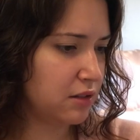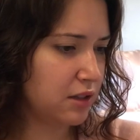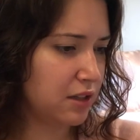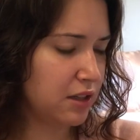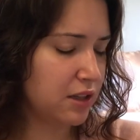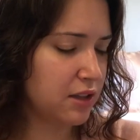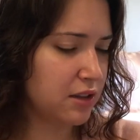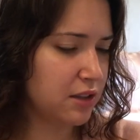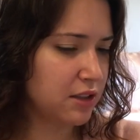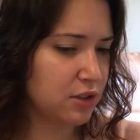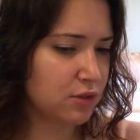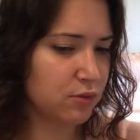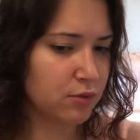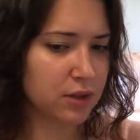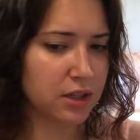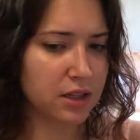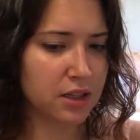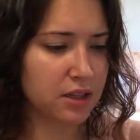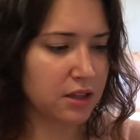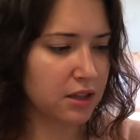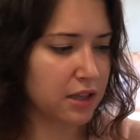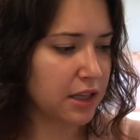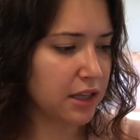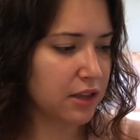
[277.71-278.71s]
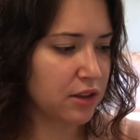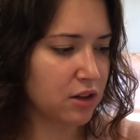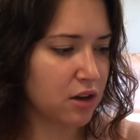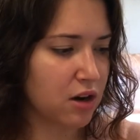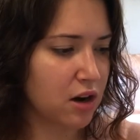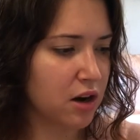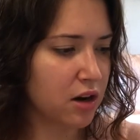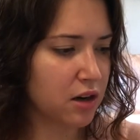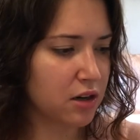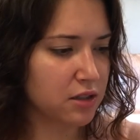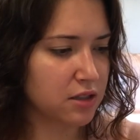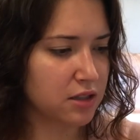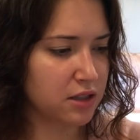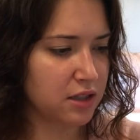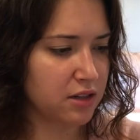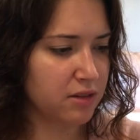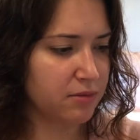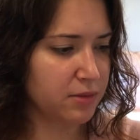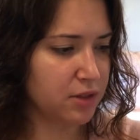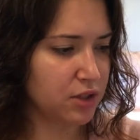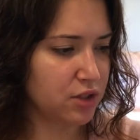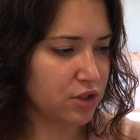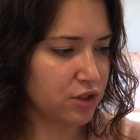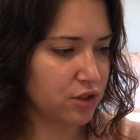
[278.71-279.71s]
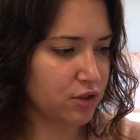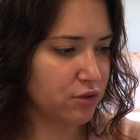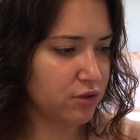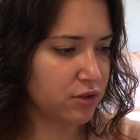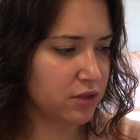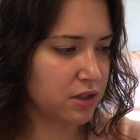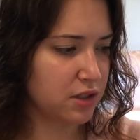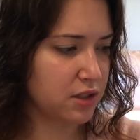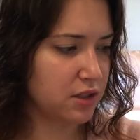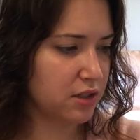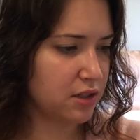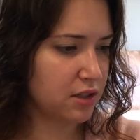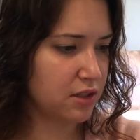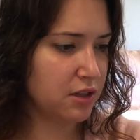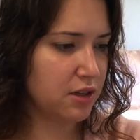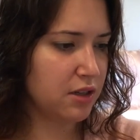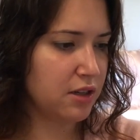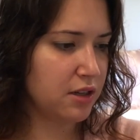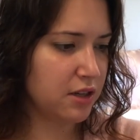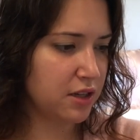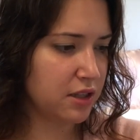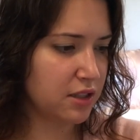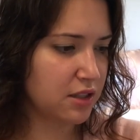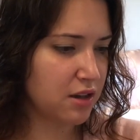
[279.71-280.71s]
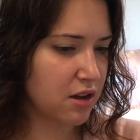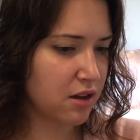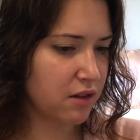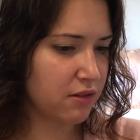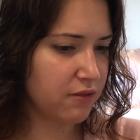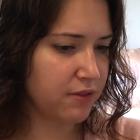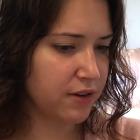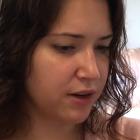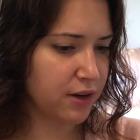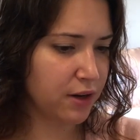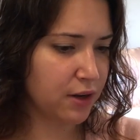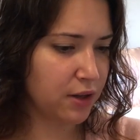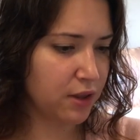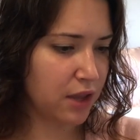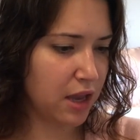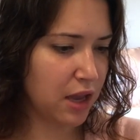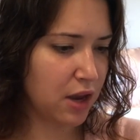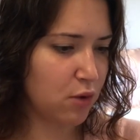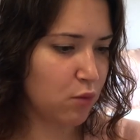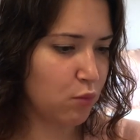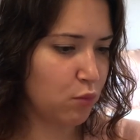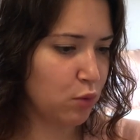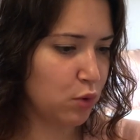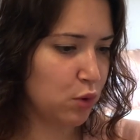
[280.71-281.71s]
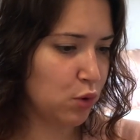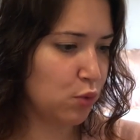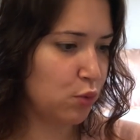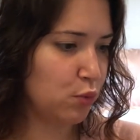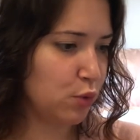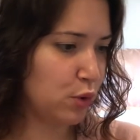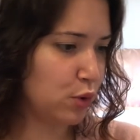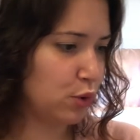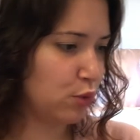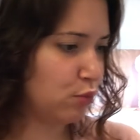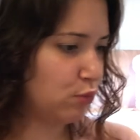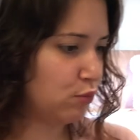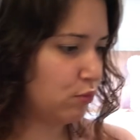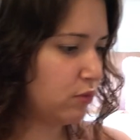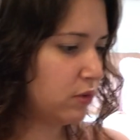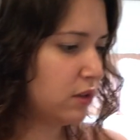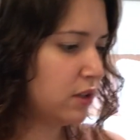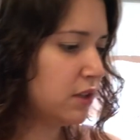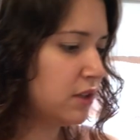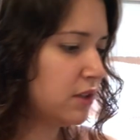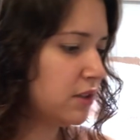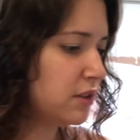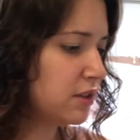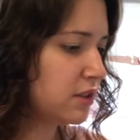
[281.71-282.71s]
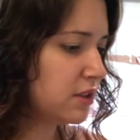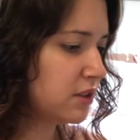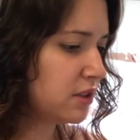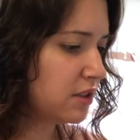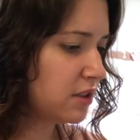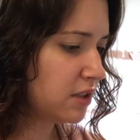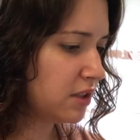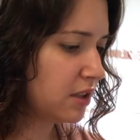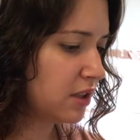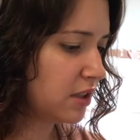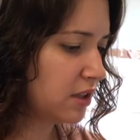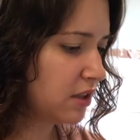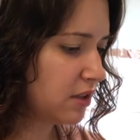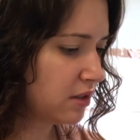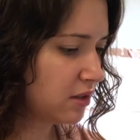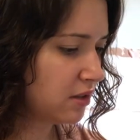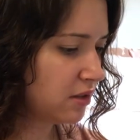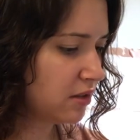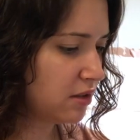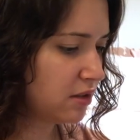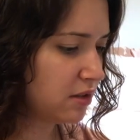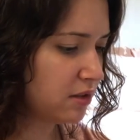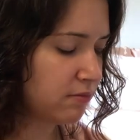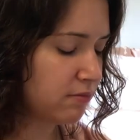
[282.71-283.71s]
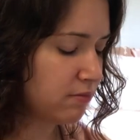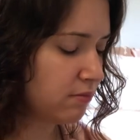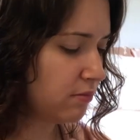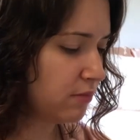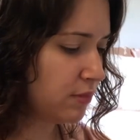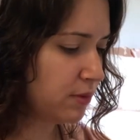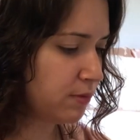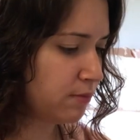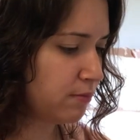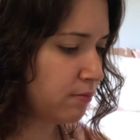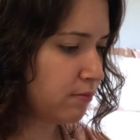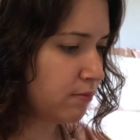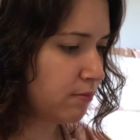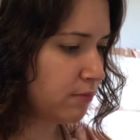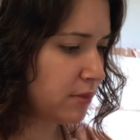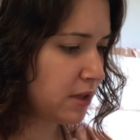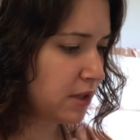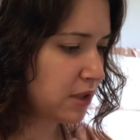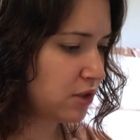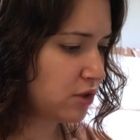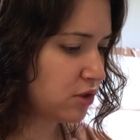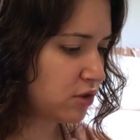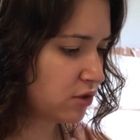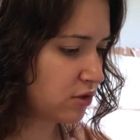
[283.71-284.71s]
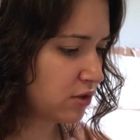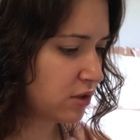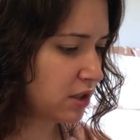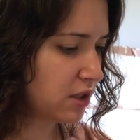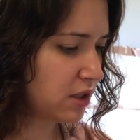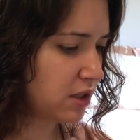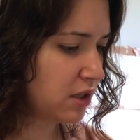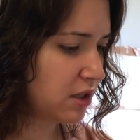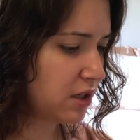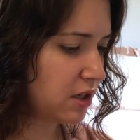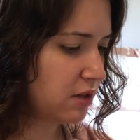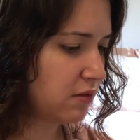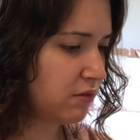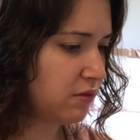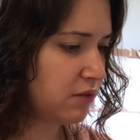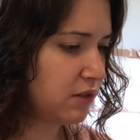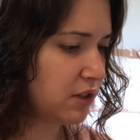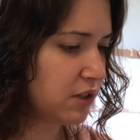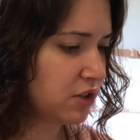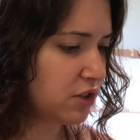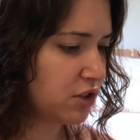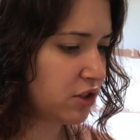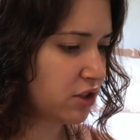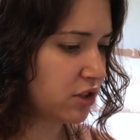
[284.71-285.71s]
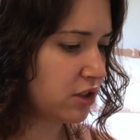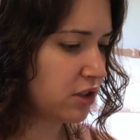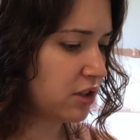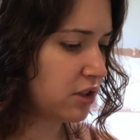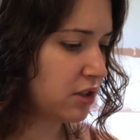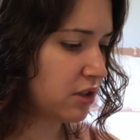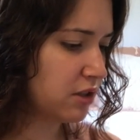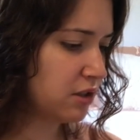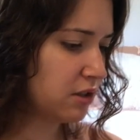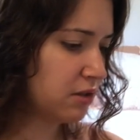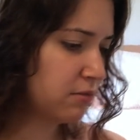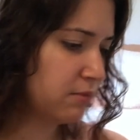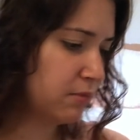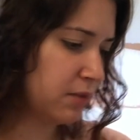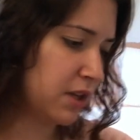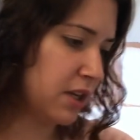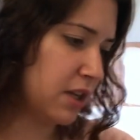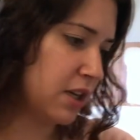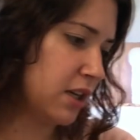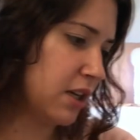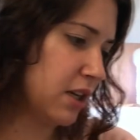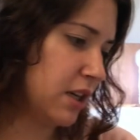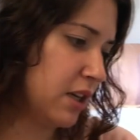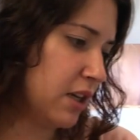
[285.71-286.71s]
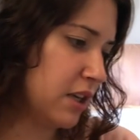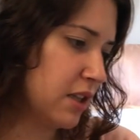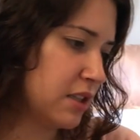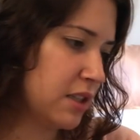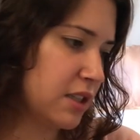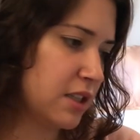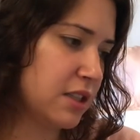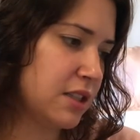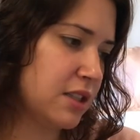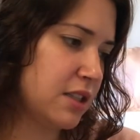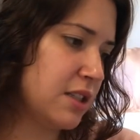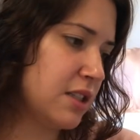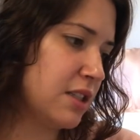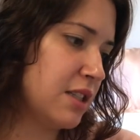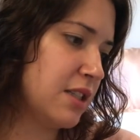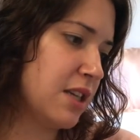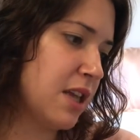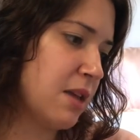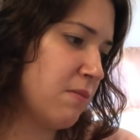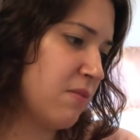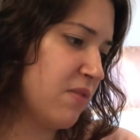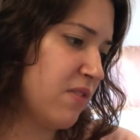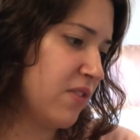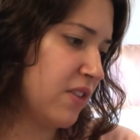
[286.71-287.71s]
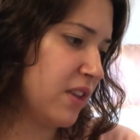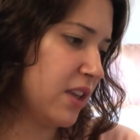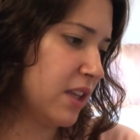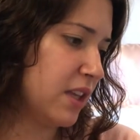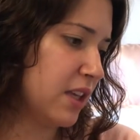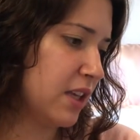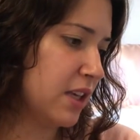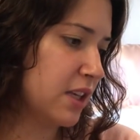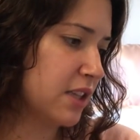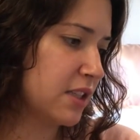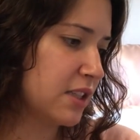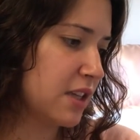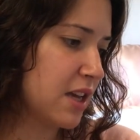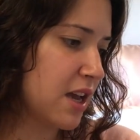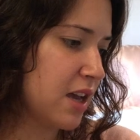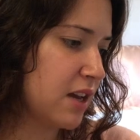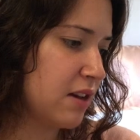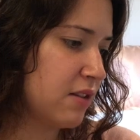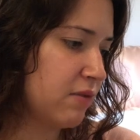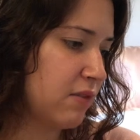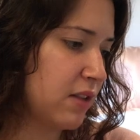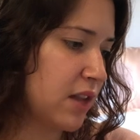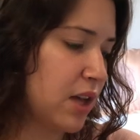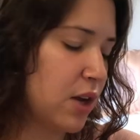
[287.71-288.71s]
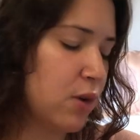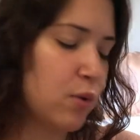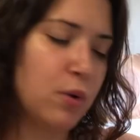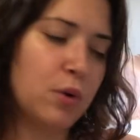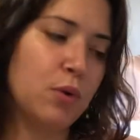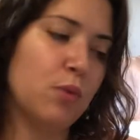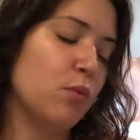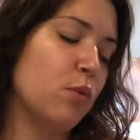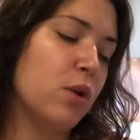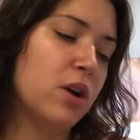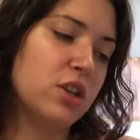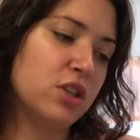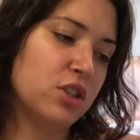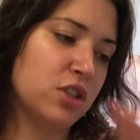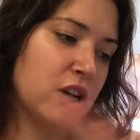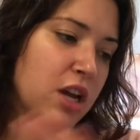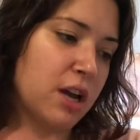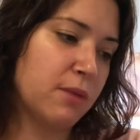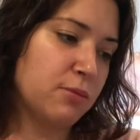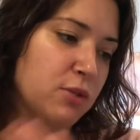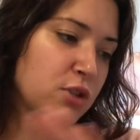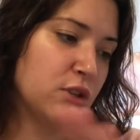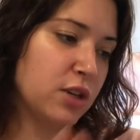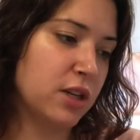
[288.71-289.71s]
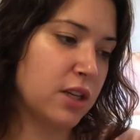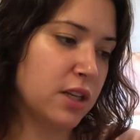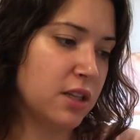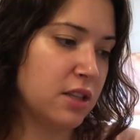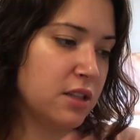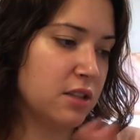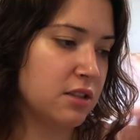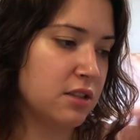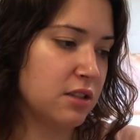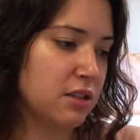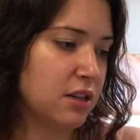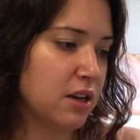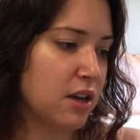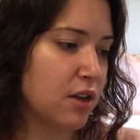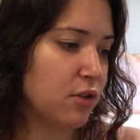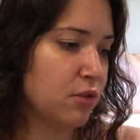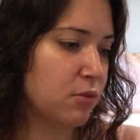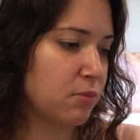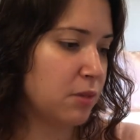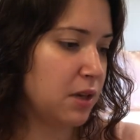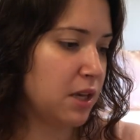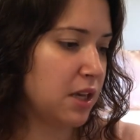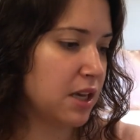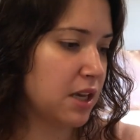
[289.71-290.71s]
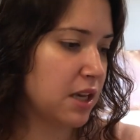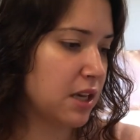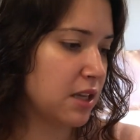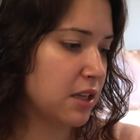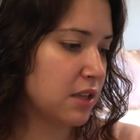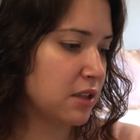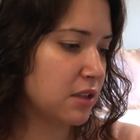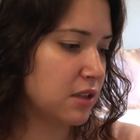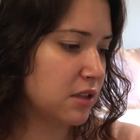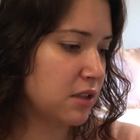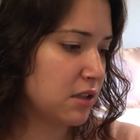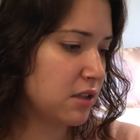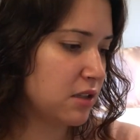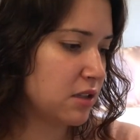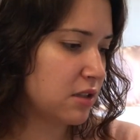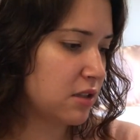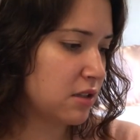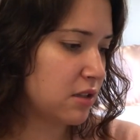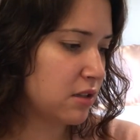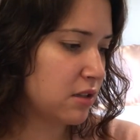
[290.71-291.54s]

Yeah, this reading, like the cards that have been chosen, it's all very like woo-woo. Let's see. Mystery, adventure, beginnings. It's the same feeling. It's kind of like when one chapter ends, another begins.